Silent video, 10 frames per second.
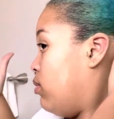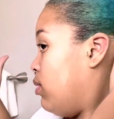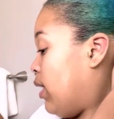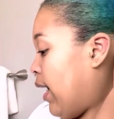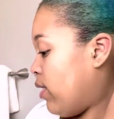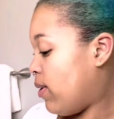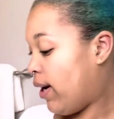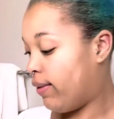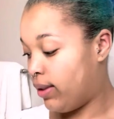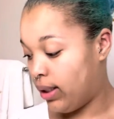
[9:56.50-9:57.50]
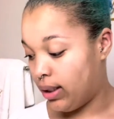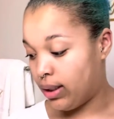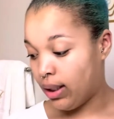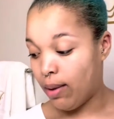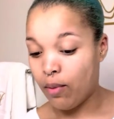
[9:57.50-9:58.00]
now you have
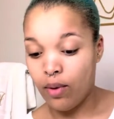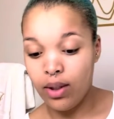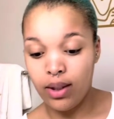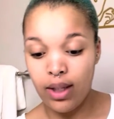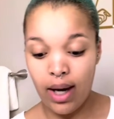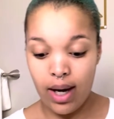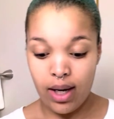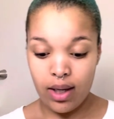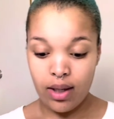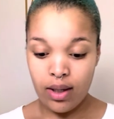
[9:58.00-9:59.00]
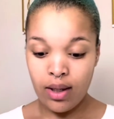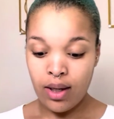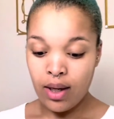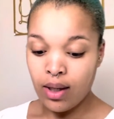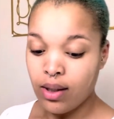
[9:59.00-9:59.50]
this. I'm going to take,
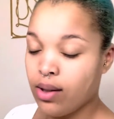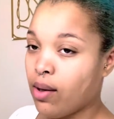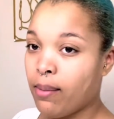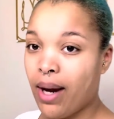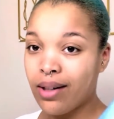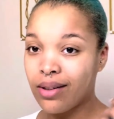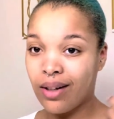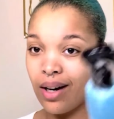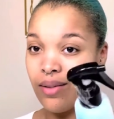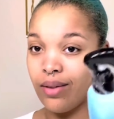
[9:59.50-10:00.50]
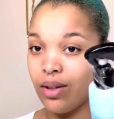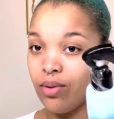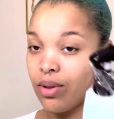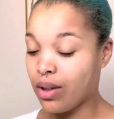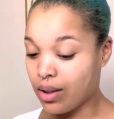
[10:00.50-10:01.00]
so I'm actually not even
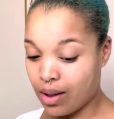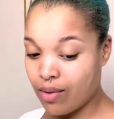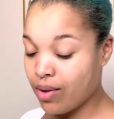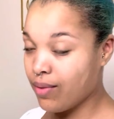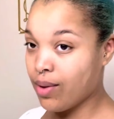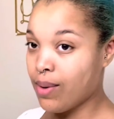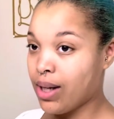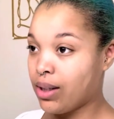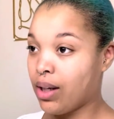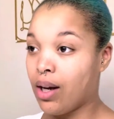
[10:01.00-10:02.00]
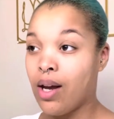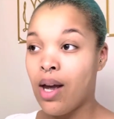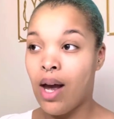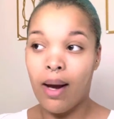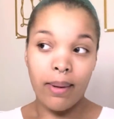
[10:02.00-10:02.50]
using this. I don't even know why I say. I'm